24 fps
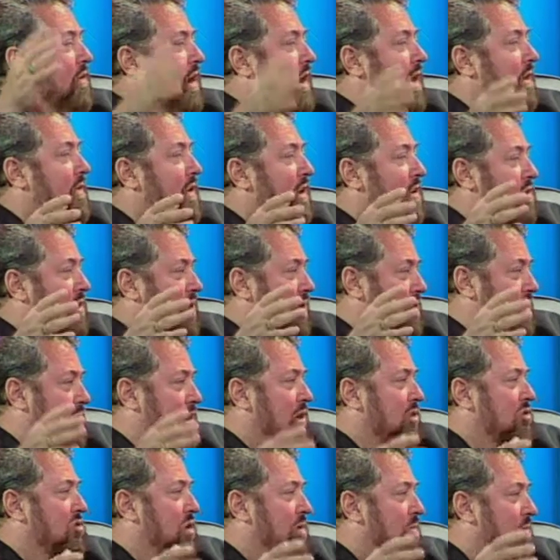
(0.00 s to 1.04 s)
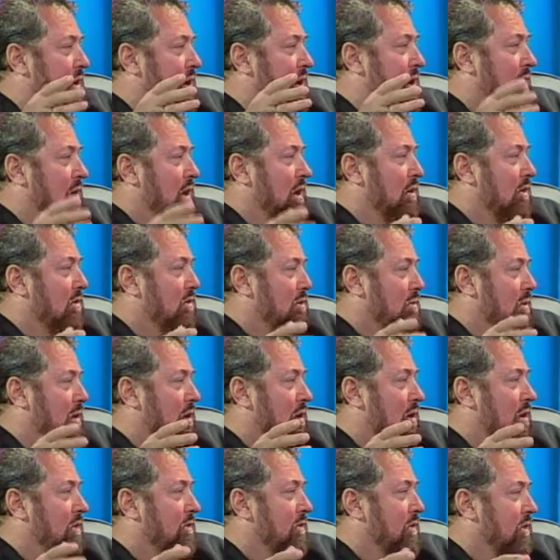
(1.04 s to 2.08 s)
have that technology in my house or my
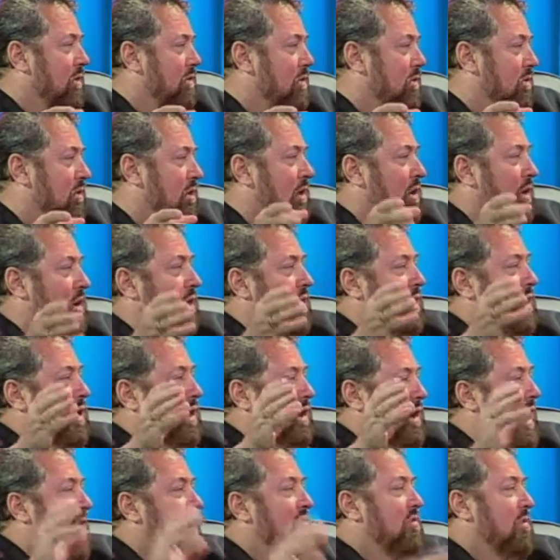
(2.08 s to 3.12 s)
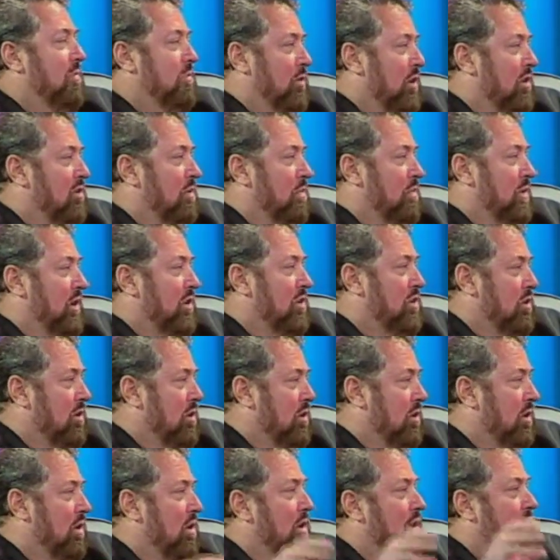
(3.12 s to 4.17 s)
office, not to print a
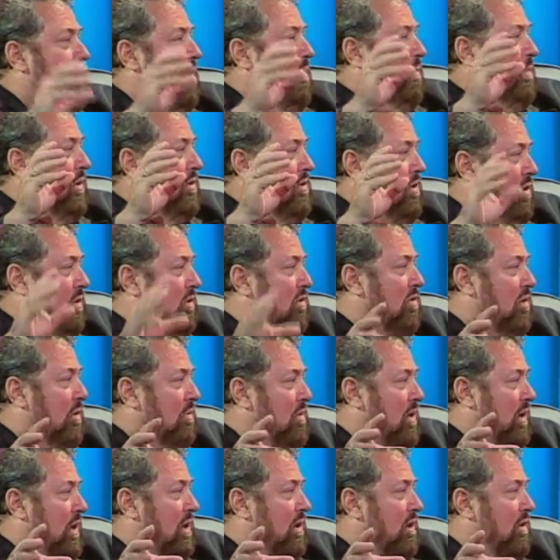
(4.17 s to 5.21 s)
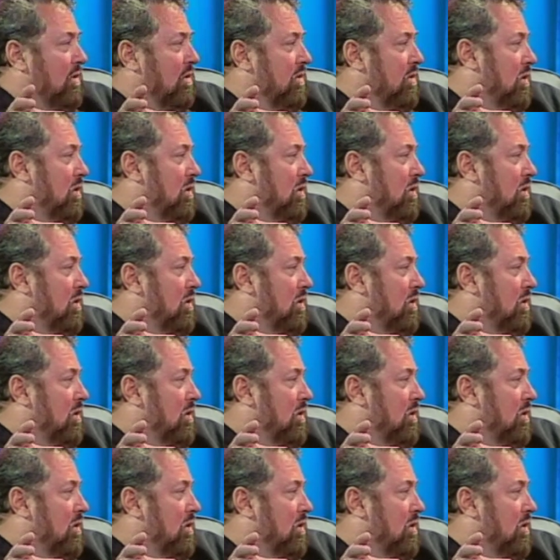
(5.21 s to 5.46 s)
picture, but to do something else?